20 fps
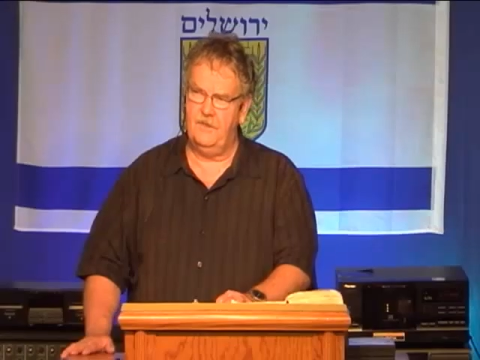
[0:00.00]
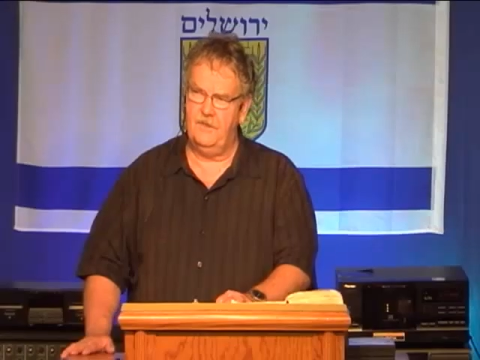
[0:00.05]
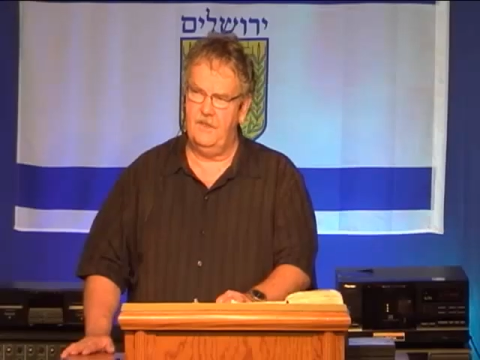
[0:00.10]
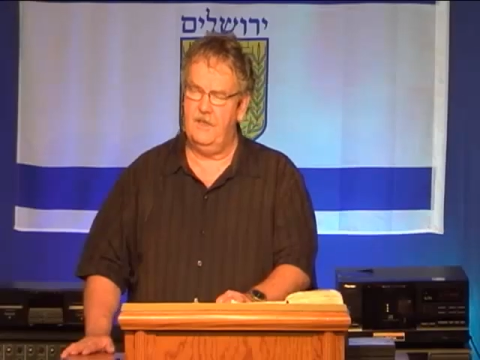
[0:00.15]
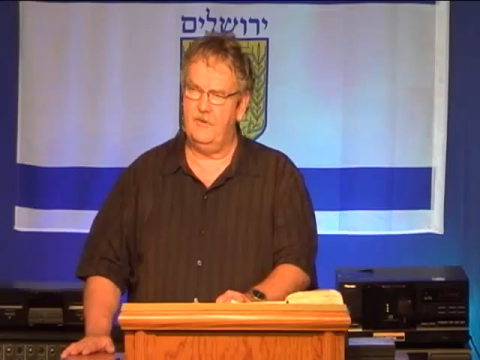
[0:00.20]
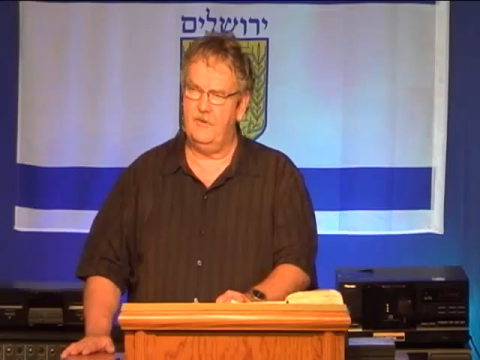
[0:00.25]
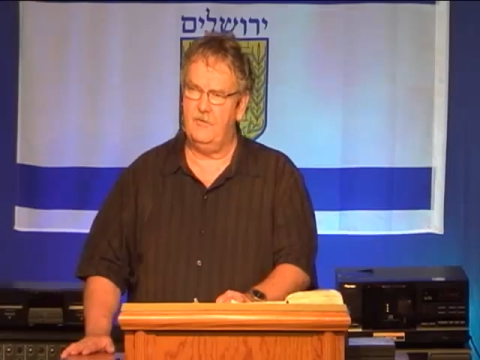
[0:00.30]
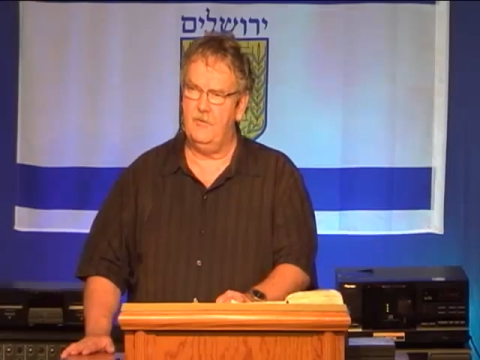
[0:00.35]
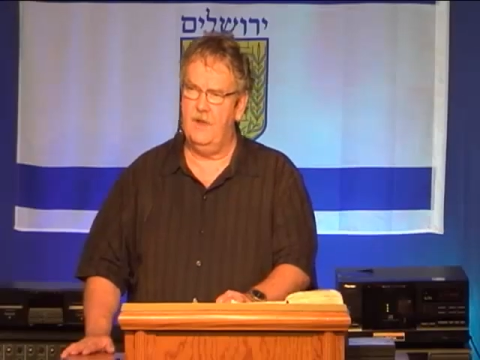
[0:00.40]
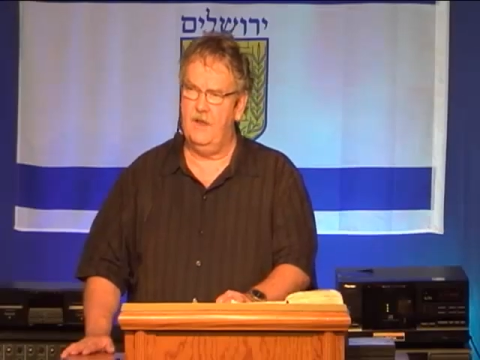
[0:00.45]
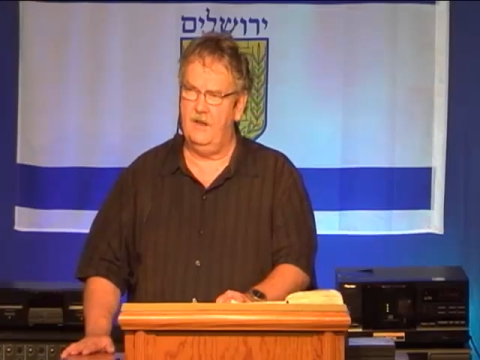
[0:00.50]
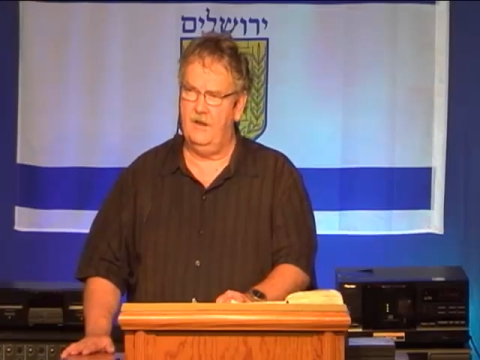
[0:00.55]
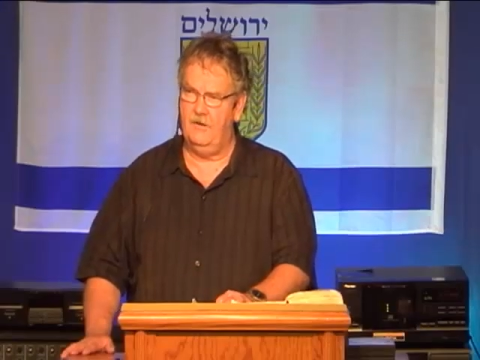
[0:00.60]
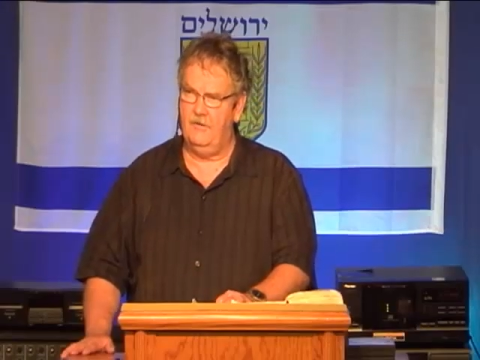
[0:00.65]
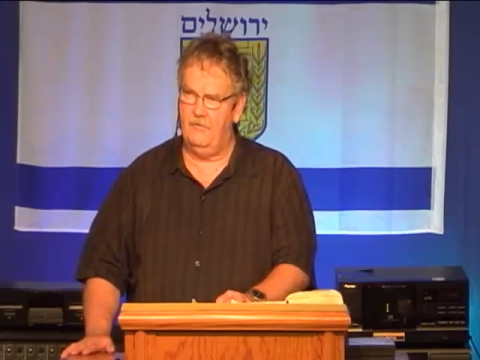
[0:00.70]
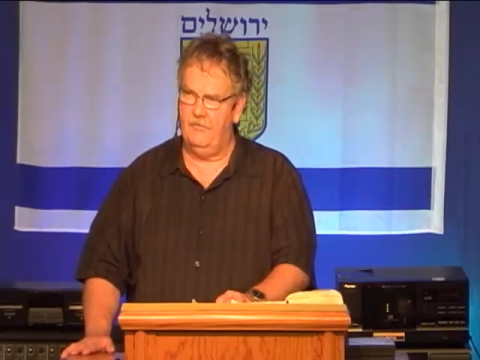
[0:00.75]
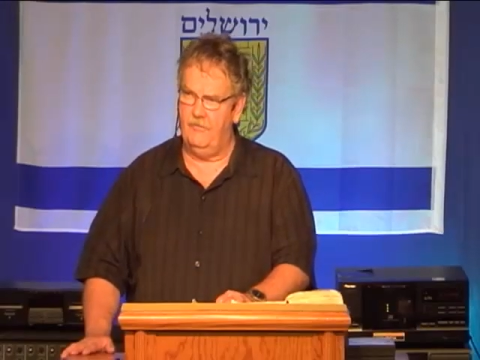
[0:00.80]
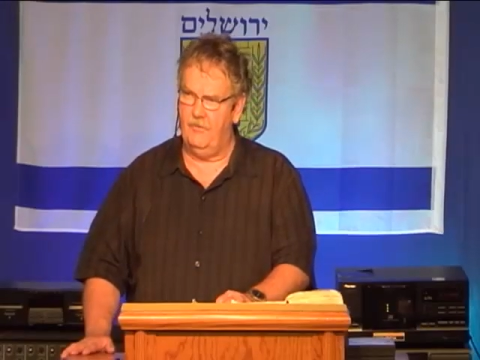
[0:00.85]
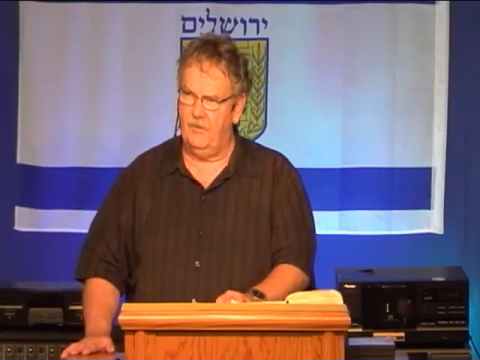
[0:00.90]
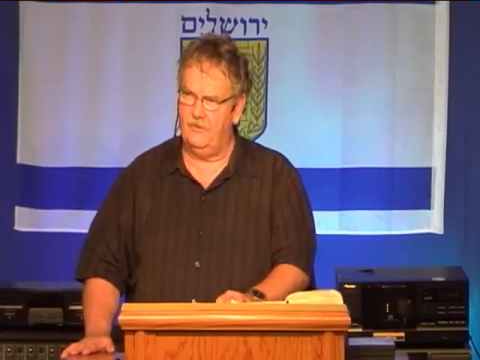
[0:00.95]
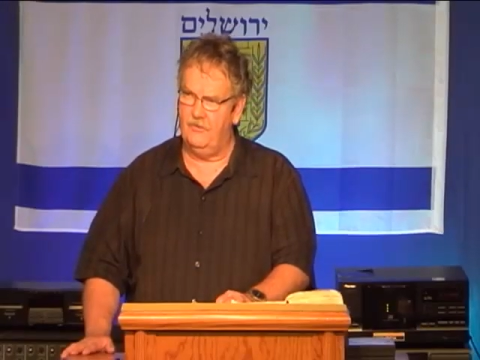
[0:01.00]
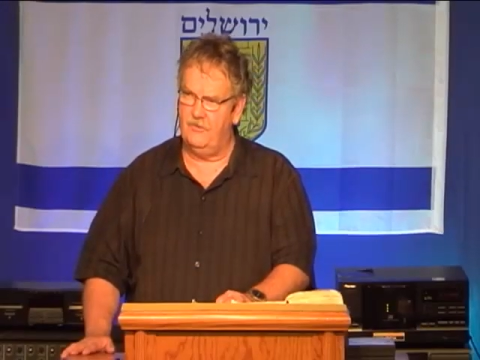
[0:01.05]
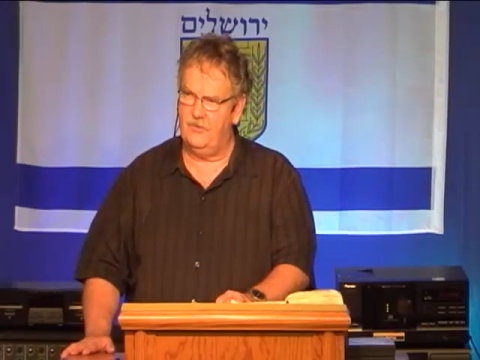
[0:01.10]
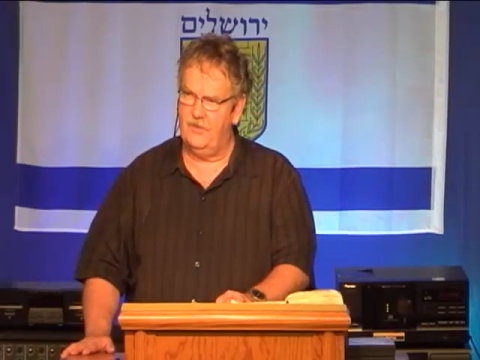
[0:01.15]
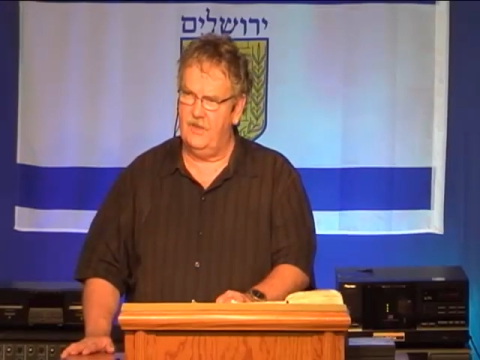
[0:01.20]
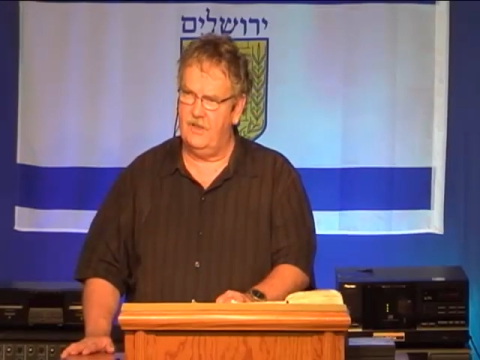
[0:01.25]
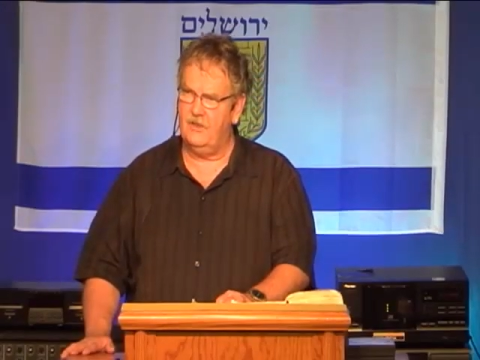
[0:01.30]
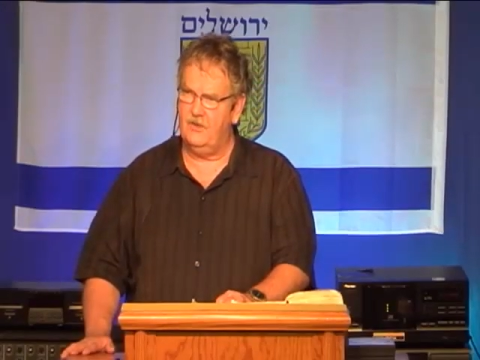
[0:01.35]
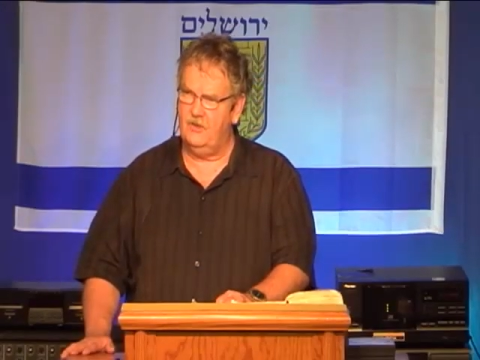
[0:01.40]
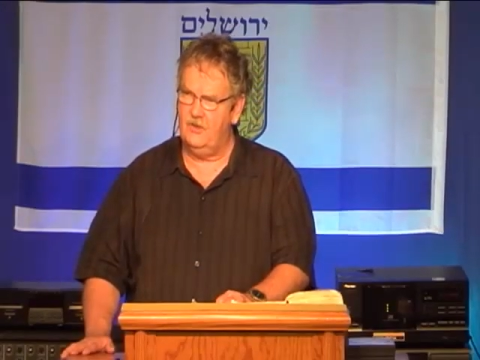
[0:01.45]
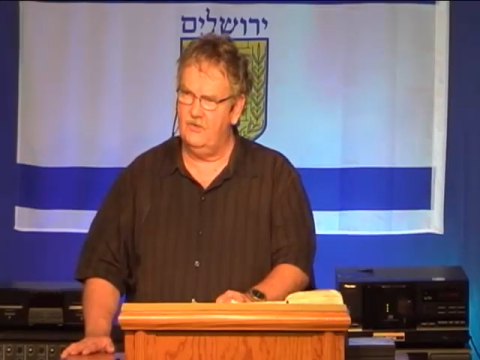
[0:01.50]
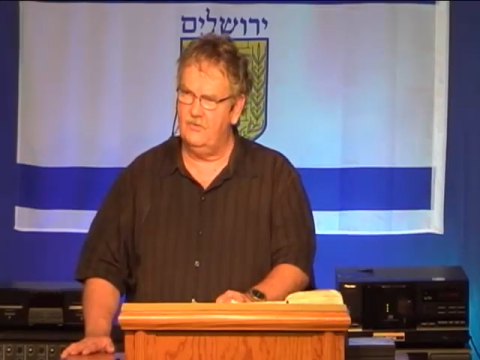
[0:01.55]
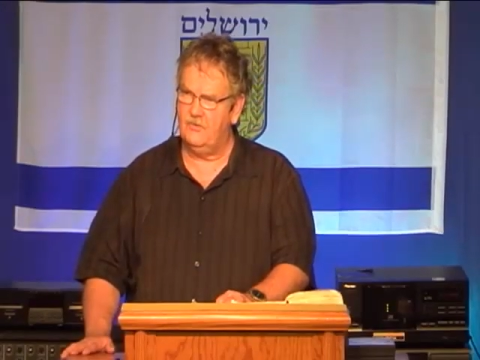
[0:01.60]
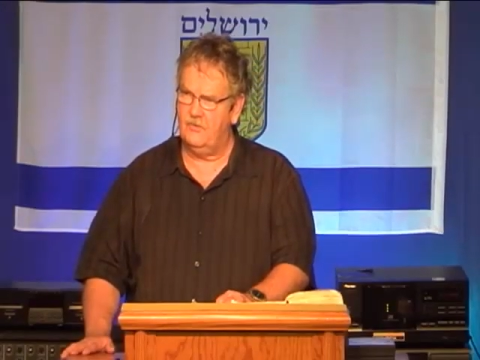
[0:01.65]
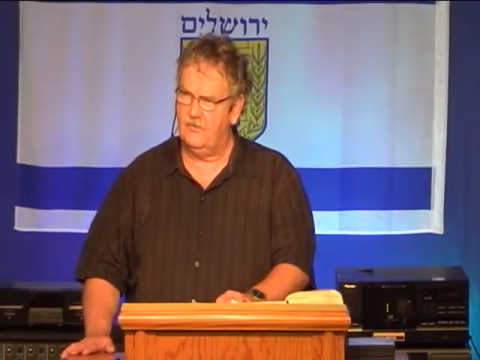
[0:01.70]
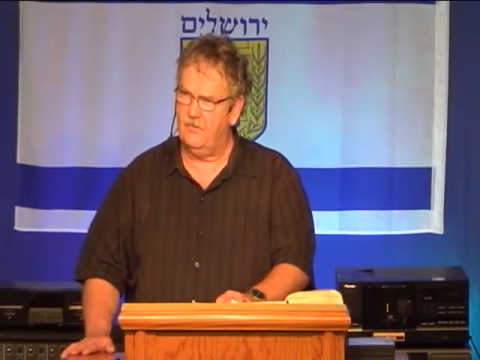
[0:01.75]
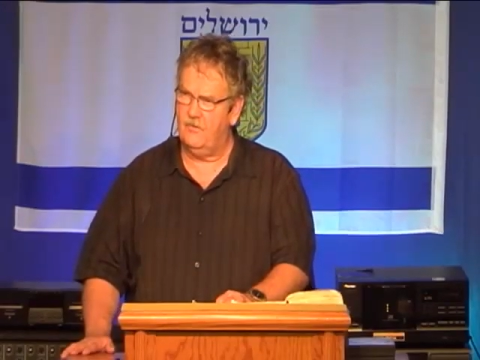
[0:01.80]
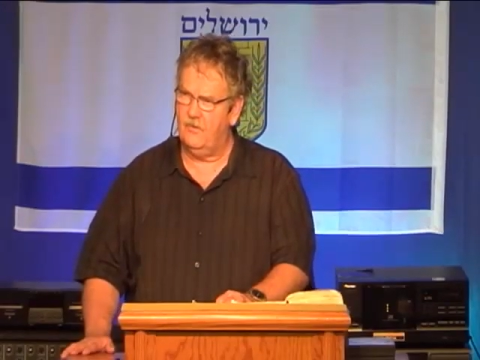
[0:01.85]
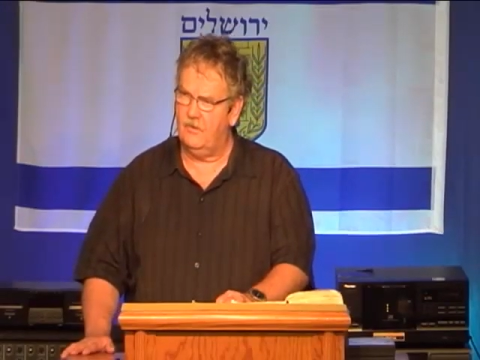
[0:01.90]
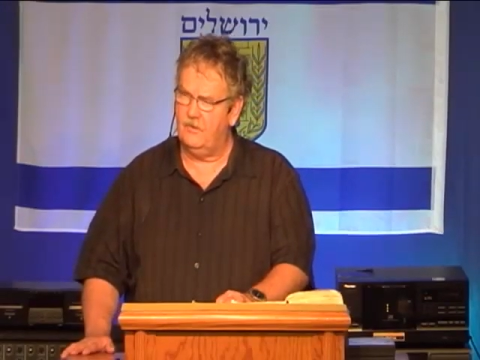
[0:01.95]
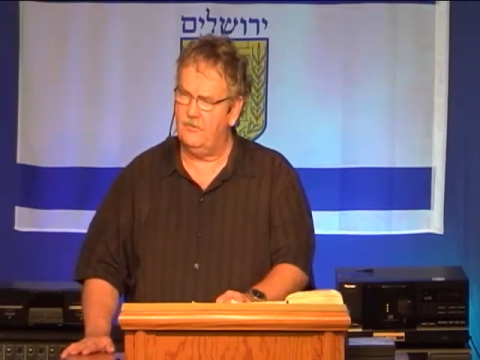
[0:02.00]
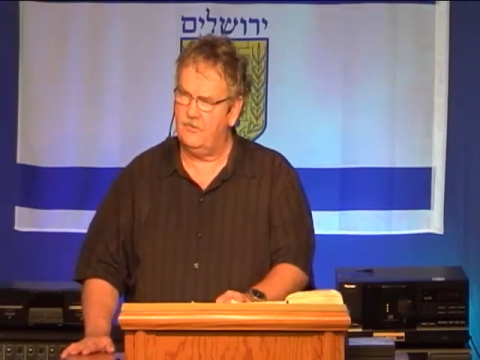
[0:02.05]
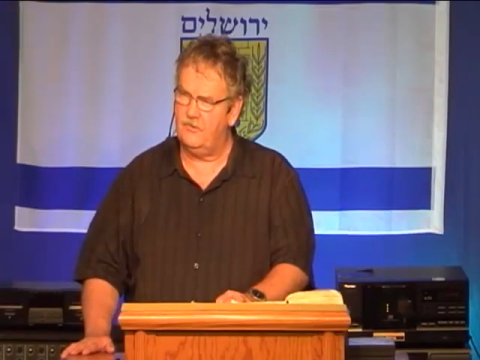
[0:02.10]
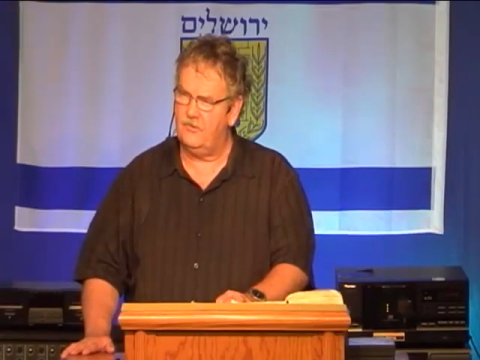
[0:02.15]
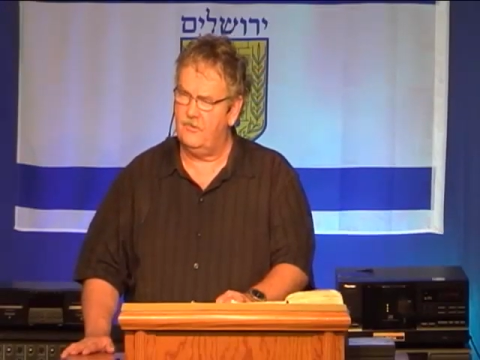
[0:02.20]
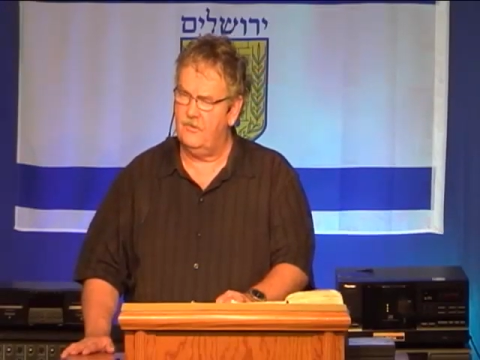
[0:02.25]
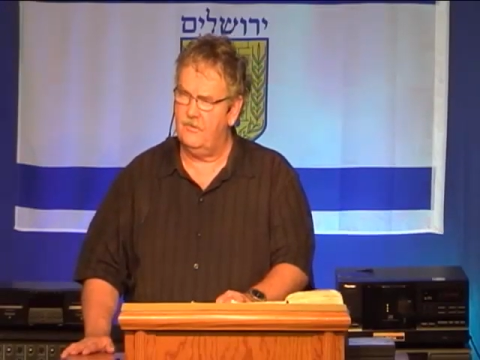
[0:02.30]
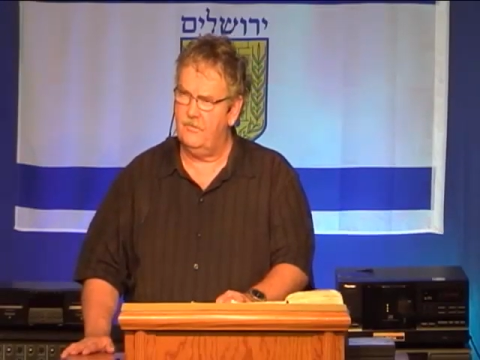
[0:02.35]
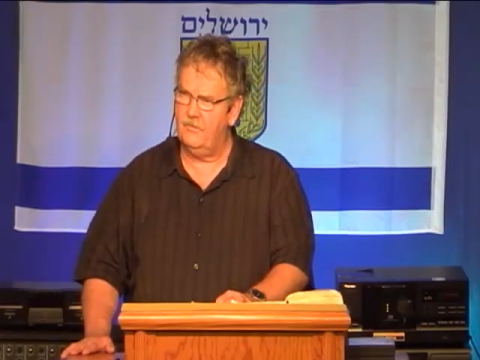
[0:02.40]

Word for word: He created her voice, He can use her voice.